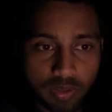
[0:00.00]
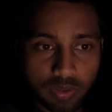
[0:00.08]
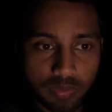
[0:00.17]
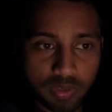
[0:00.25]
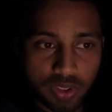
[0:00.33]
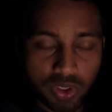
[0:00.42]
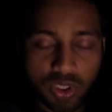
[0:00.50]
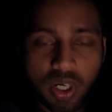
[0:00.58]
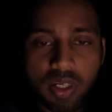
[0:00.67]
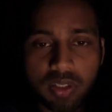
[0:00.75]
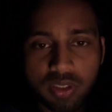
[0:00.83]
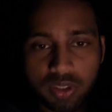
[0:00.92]

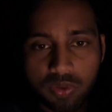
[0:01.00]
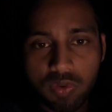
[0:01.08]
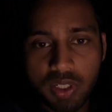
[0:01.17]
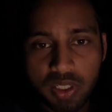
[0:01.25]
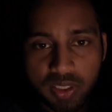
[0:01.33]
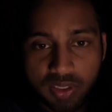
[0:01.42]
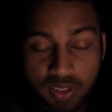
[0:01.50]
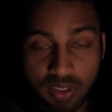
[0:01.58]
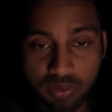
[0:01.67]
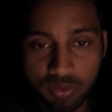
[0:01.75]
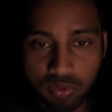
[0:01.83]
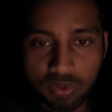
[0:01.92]
stark inequalities in
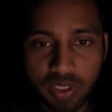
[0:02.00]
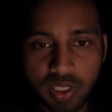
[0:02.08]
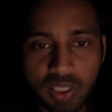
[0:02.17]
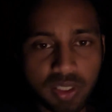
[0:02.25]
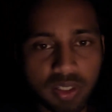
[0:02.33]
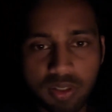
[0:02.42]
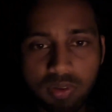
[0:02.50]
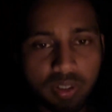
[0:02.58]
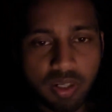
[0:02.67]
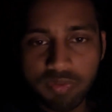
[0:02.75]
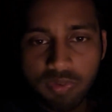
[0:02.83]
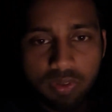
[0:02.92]
our society cannot
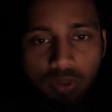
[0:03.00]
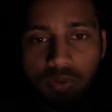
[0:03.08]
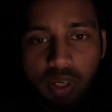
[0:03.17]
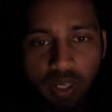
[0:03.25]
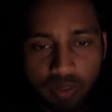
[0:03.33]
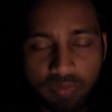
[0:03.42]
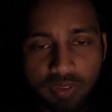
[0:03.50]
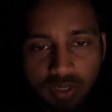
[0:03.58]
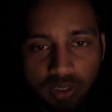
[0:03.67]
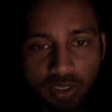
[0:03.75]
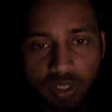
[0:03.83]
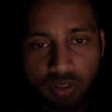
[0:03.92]
afford to have
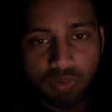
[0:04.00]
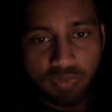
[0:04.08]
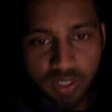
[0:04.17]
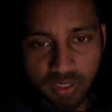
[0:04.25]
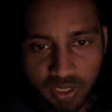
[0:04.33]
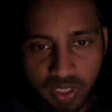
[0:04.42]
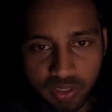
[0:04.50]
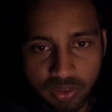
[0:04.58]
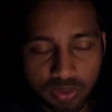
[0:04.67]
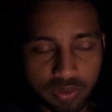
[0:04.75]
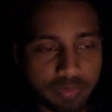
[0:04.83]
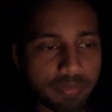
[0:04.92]
such kind of
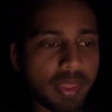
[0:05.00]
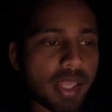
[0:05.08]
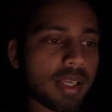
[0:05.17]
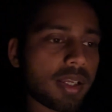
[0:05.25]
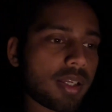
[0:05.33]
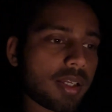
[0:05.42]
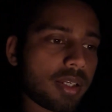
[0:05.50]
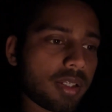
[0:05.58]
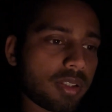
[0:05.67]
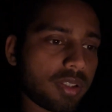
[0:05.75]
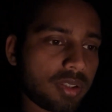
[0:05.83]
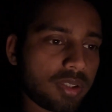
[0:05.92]
architecture.
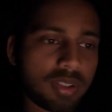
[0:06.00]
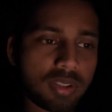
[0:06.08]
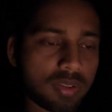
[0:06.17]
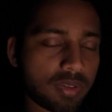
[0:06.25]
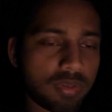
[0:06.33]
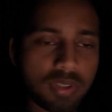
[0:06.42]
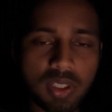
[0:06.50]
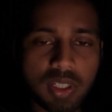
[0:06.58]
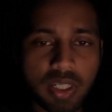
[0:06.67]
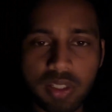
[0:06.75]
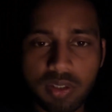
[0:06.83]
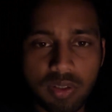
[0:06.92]
This is only
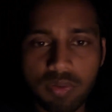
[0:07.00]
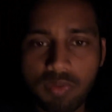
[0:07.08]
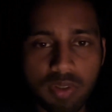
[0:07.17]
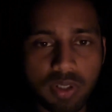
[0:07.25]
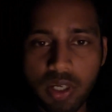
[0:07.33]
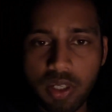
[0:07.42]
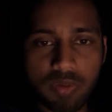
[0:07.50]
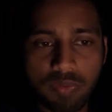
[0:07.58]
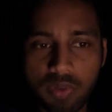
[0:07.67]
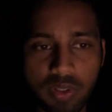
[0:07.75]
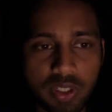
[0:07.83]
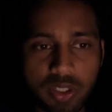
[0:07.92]
what I
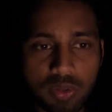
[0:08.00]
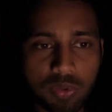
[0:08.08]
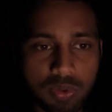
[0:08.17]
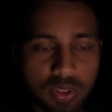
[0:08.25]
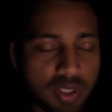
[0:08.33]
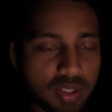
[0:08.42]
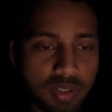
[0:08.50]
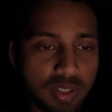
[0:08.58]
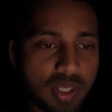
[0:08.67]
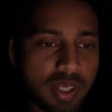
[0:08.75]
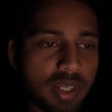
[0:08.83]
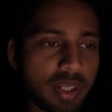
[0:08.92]
wanted to say,
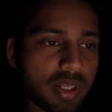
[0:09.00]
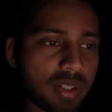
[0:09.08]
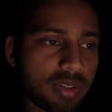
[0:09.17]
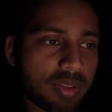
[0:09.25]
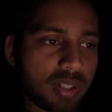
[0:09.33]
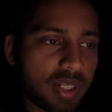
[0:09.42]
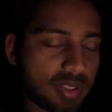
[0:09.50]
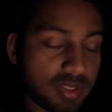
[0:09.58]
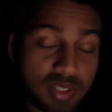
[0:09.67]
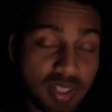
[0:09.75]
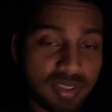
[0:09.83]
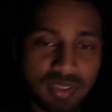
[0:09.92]
and
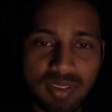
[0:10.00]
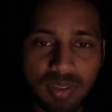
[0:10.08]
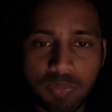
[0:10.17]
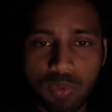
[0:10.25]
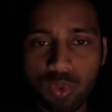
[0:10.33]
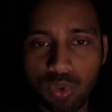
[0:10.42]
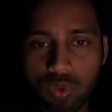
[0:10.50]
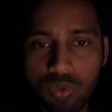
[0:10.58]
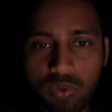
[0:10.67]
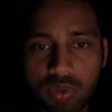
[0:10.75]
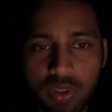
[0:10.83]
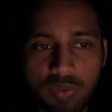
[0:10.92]
rest is up to
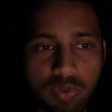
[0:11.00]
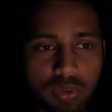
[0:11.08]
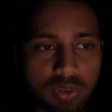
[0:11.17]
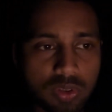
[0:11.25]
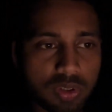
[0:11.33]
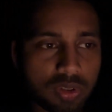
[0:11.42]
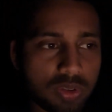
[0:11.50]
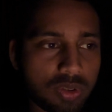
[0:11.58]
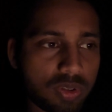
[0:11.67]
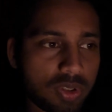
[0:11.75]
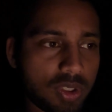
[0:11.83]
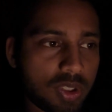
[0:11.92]
you. It was just
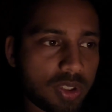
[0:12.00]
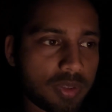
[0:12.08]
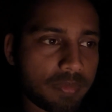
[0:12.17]
the